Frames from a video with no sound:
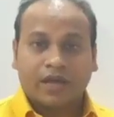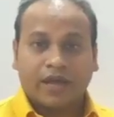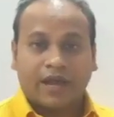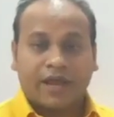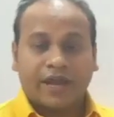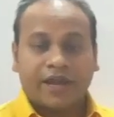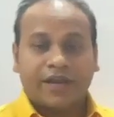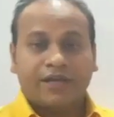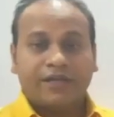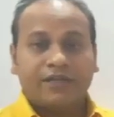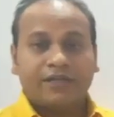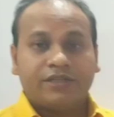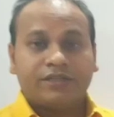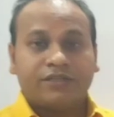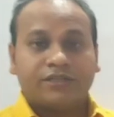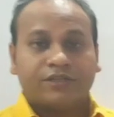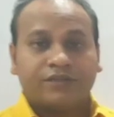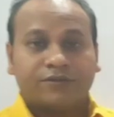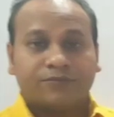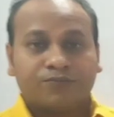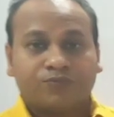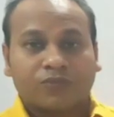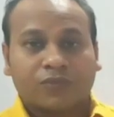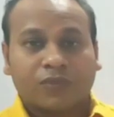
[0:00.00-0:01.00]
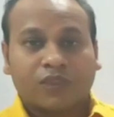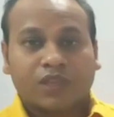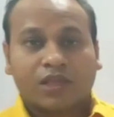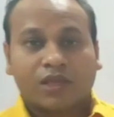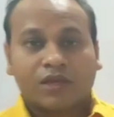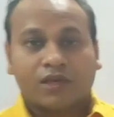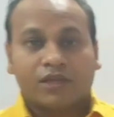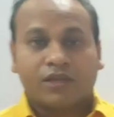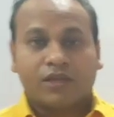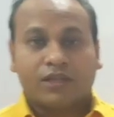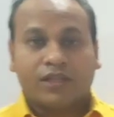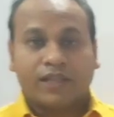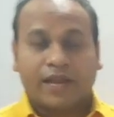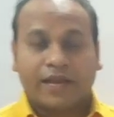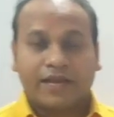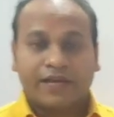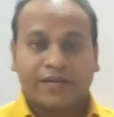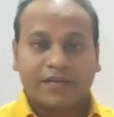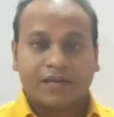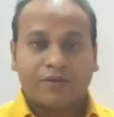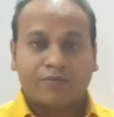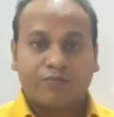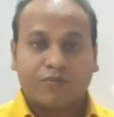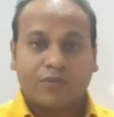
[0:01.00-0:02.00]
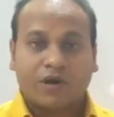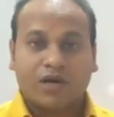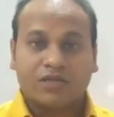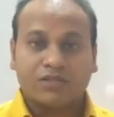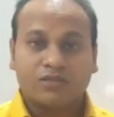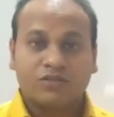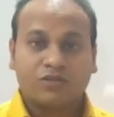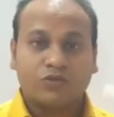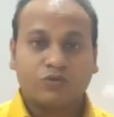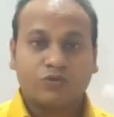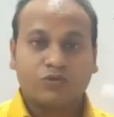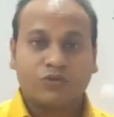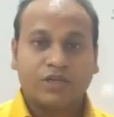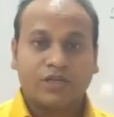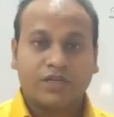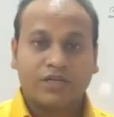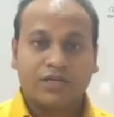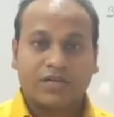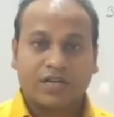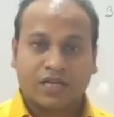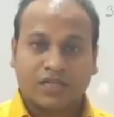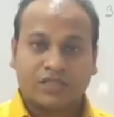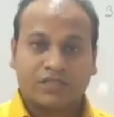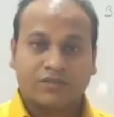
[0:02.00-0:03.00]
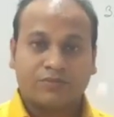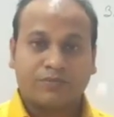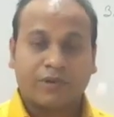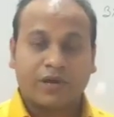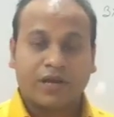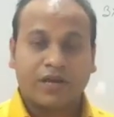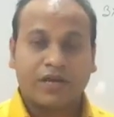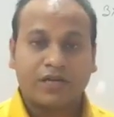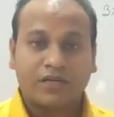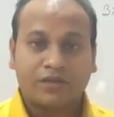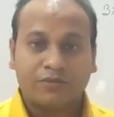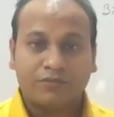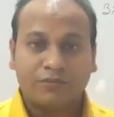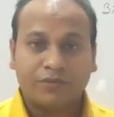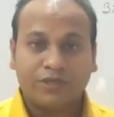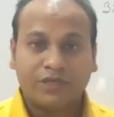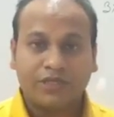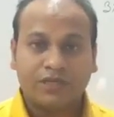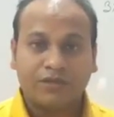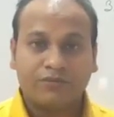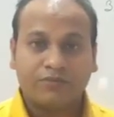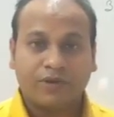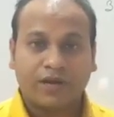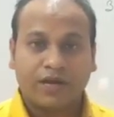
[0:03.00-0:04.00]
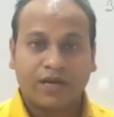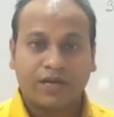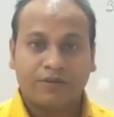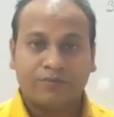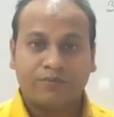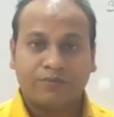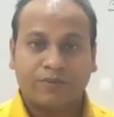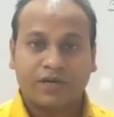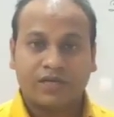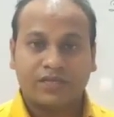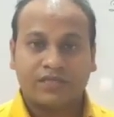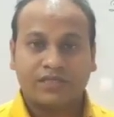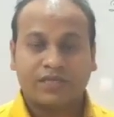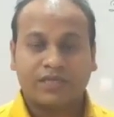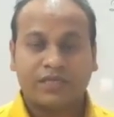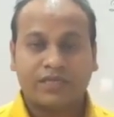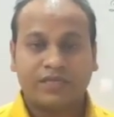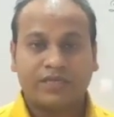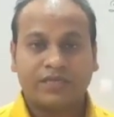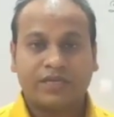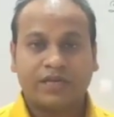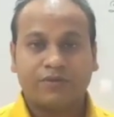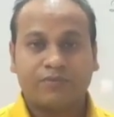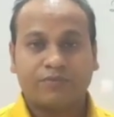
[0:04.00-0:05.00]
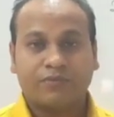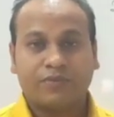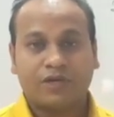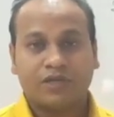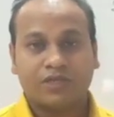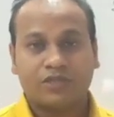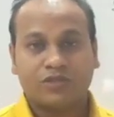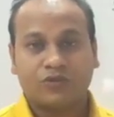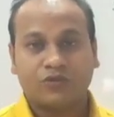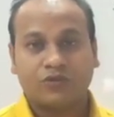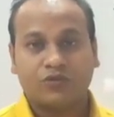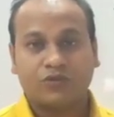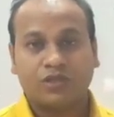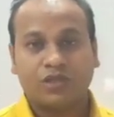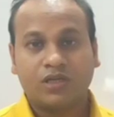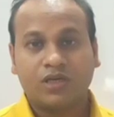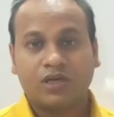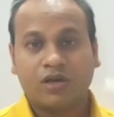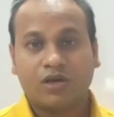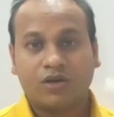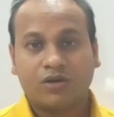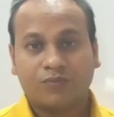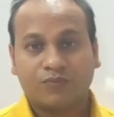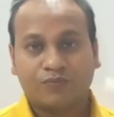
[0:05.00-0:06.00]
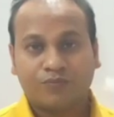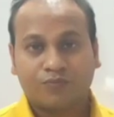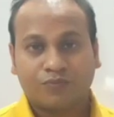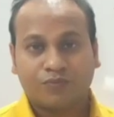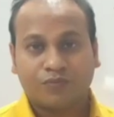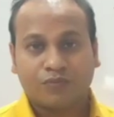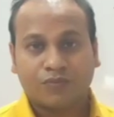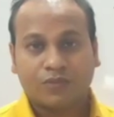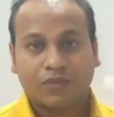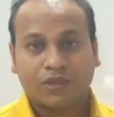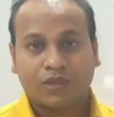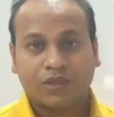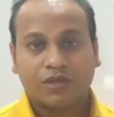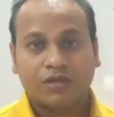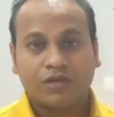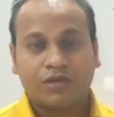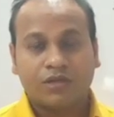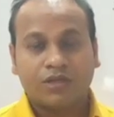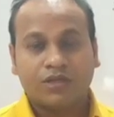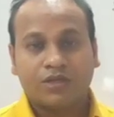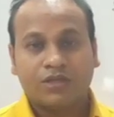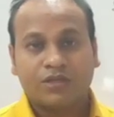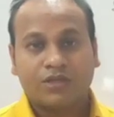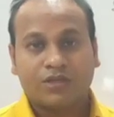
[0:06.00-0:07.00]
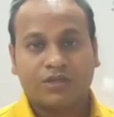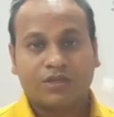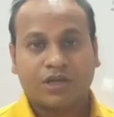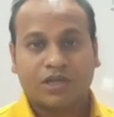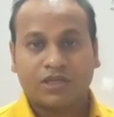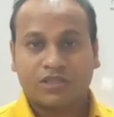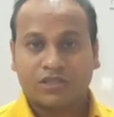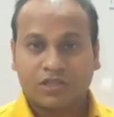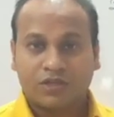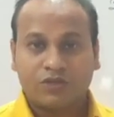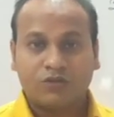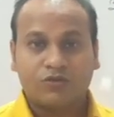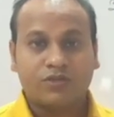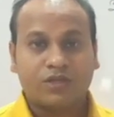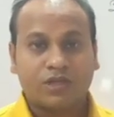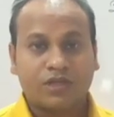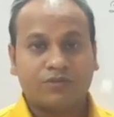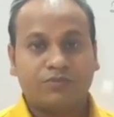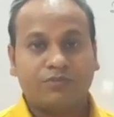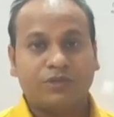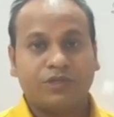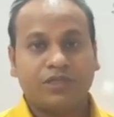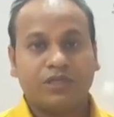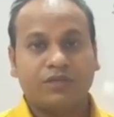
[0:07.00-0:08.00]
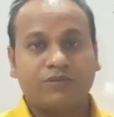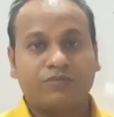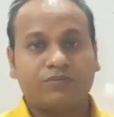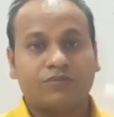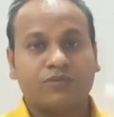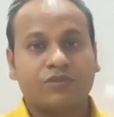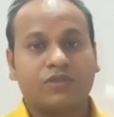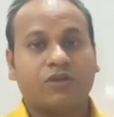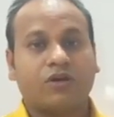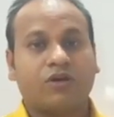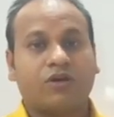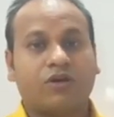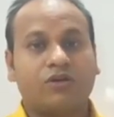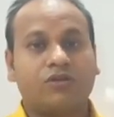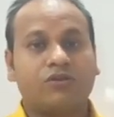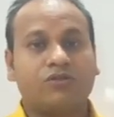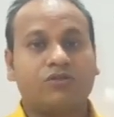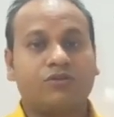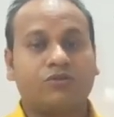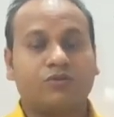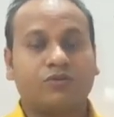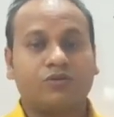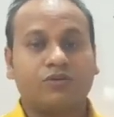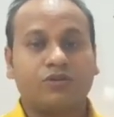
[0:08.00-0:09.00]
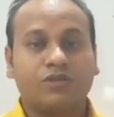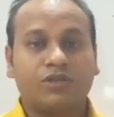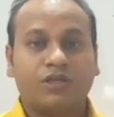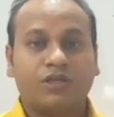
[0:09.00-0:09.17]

And light can pass through the transparent medium, and partially it can pass through the translucent mediums also.